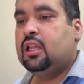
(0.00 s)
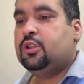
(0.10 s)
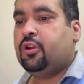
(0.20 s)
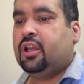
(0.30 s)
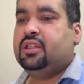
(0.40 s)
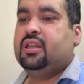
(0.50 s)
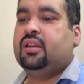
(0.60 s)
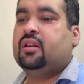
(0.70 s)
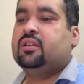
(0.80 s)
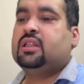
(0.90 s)
So you can see that
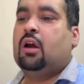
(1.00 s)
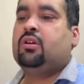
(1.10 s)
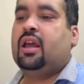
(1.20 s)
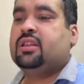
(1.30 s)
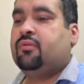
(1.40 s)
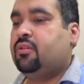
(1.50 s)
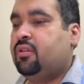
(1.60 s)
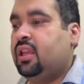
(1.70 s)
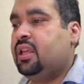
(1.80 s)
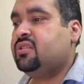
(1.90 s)
the discount has even
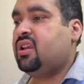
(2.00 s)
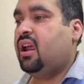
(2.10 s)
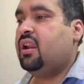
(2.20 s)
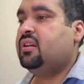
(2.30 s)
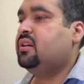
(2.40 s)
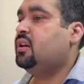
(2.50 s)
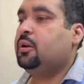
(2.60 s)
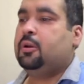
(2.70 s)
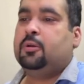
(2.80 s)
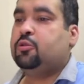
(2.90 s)
raised, and
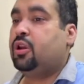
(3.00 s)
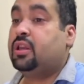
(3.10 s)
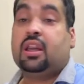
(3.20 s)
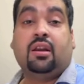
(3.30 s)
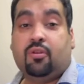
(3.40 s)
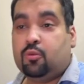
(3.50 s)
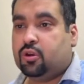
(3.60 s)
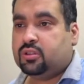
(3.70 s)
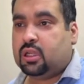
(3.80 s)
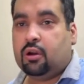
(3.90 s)
you can get even more
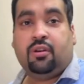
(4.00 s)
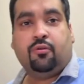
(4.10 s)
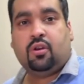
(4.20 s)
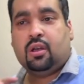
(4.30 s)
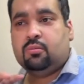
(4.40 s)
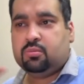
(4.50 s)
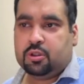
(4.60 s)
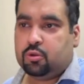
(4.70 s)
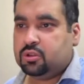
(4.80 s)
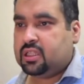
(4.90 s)
discount if you can
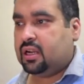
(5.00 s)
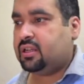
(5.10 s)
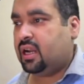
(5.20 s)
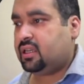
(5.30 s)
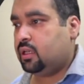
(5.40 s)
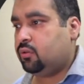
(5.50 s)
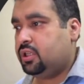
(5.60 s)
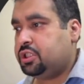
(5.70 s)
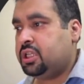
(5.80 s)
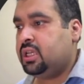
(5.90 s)
use that
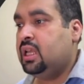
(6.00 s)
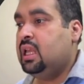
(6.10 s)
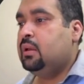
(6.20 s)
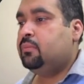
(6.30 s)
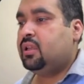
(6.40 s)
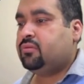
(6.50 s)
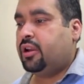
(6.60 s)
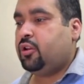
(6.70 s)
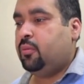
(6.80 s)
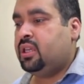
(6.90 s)
calculation. Plus, write
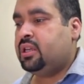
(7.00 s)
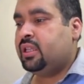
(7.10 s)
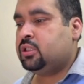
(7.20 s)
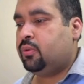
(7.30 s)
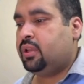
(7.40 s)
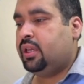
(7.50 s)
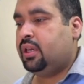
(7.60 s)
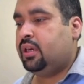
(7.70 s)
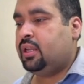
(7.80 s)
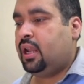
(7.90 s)
your billing details over
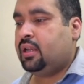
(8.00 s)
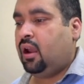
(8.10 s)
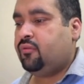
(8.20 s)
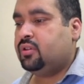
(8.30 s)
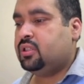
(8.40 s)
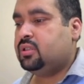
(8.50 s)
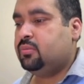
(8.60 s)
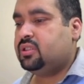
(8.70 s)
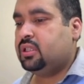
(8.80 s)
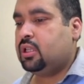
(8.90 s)
here. And after this,
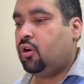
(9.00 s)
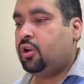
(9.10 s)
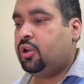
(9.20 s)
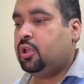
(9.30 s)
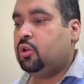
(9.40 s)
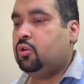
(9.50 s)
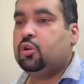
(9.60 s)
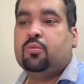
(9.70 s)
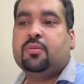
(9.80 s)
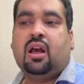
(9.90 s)
simply select the continue. You
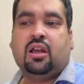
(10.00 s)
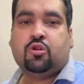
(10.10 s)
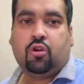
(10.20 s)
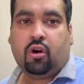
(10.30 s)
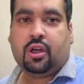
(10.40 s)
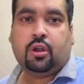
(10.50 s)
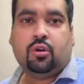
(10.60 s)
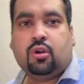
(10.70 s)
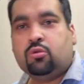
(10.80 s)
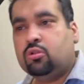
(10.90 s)
may be asked to log into
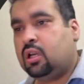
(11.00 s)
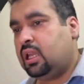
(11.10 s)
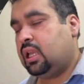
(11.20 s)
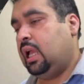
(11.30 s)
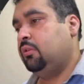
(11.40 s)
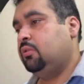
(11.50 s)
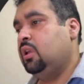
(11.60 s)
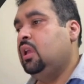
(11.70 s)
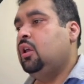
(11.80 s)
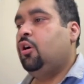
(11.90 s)
your Google account,
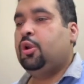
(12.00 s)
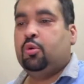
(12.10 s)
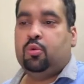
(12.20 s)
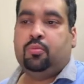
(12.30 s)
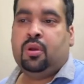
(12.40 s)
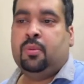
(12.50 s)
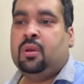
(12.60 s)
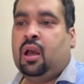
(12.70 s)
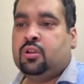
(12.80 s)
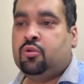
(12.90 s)
or you may be
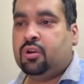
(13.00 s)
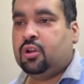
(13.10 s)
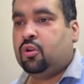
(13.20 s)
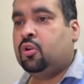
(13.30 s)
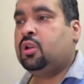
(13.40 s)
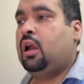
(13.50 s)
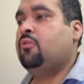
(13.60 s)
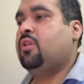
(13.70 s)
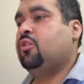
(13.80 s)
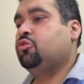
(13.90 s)
asked to create your own
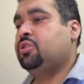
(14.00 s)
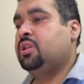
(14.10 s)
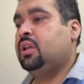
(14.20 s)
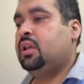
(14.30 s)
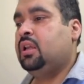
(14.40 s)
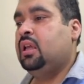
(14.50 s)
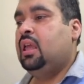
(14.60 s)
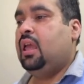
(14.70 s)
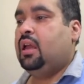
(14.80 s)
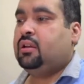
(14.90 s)
account at Hostinger.
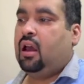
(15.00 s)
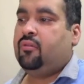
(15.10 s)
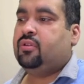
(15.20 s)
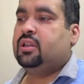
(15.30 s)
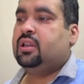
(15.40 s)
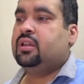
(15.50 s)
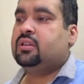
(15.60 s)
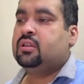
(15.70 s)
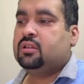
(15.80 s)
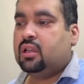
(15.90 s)
And after
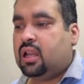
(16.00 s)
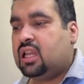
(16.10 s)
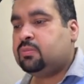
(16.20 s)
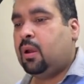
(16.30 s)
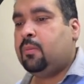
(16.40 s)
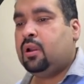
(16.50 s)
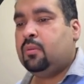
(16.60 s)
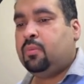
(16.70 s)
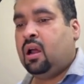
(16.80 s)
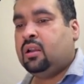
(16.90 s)
this, the last
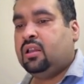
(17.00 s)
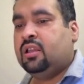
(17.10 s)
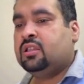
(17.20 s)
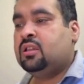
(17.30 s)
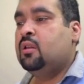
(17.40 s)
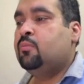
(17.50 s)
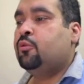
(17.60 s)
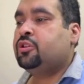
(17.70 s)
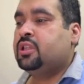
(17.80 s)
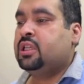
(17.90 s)
part is
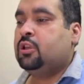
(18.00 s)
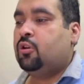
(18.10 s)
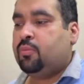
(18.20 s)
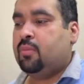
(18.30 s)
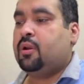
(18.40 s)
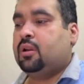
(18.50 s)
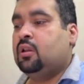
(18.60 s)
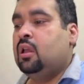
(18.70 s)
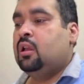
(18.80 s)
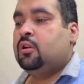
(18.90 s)
processing your payment
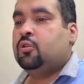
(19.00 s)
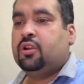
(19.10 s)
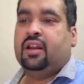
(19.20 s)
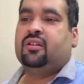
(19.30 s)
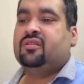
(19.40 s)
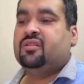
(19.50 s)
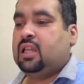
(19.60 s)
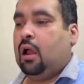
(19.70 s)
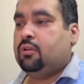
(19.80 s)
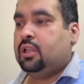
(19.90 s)
to get the
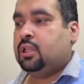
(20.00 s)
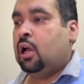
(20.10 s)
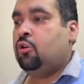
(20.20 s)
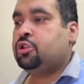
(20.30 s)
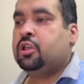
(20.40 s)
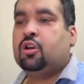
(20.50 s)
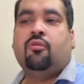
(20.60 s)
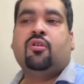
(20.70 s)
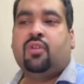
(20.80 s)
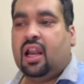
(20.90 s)
discount deal. Now, Hostinger
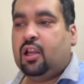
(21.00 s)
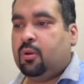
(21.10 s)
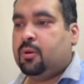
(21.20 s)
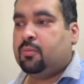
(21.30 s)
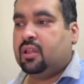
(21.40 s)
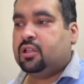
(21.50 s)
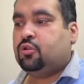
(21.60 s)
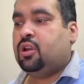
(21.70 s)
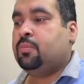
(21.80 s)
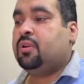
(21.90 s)
offer a variety of payment methods. You
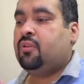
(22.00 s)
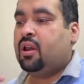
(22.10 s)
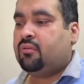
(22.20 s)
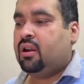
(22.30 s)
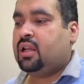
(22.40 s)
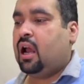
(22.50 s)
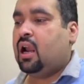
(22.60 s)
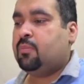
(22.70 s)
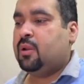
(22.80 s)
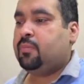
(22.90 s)
can pay by credit
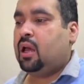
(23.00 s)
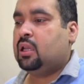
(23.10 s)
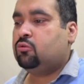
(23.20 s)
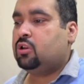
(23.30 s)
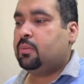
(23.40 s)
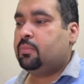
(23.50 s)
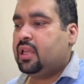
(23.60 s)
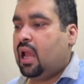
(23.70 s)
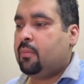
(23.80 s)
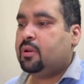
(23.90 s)
card, PayPal, Google Pay,
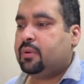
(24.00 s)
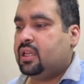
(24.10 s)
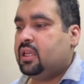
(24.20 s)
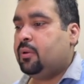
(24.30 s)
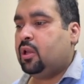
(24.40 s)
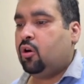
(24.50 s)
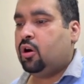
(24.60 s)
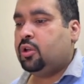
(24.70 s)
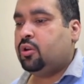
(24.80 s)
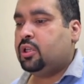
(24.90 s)
Apple Pay, Alipay,
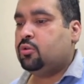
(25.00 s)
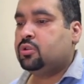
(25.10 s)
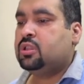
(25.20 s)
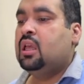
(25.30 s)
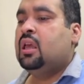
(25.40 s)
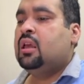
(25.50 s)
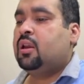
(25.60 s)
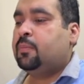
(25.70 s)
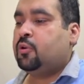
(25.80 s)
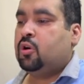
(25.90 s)
or you can use
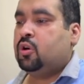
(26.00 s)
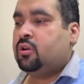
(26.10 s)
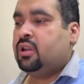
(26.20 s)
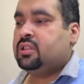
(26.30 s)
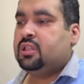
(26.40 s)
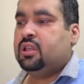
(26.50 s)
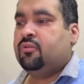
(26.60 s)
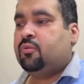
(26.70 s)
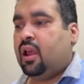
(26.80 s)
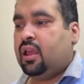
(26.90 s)
cryptocurrency
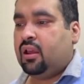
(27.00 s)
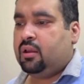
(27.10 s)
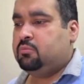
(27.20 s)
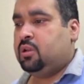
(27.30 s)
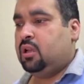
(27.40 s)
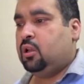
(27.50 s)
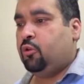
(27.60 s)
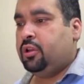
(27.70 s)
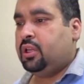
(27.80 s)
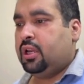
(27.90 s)
via
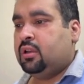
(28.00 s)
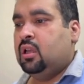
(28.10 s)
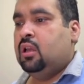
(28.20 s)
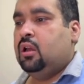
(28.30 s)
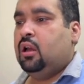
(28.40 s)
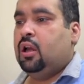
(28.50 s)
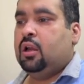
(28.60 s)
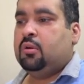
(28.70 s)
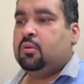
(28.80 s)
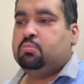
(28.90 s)
CoinGate.
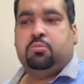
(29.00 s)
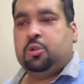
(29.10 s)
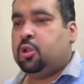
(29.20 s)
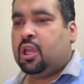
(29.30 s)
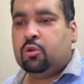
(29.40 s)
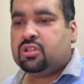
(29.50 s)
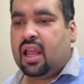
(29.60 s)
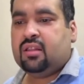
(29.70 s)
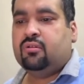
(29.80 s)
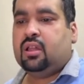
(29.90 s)
So you can use
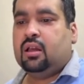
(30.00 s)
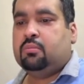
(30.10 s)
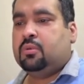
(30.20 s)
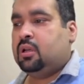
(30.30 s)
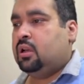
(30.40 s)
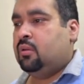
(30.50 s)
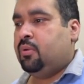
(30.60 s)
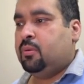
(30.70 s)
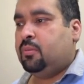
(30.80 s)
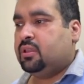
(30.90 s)
either of the
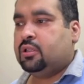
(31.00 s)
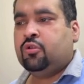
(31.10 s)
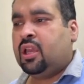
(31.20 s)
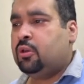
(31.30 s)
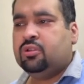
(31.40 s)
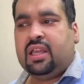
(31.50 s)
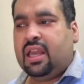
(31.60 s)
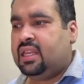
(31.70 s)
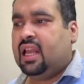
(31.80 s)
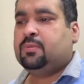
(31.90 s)
payment methods. So you can use
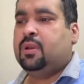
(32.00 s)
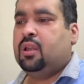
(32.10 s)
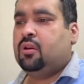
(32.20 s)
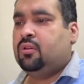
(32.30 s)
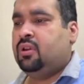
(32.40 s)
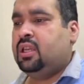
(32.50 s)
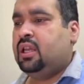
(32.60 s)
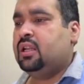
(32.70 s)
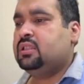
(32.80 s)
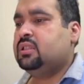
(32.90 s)
any as per your convenience.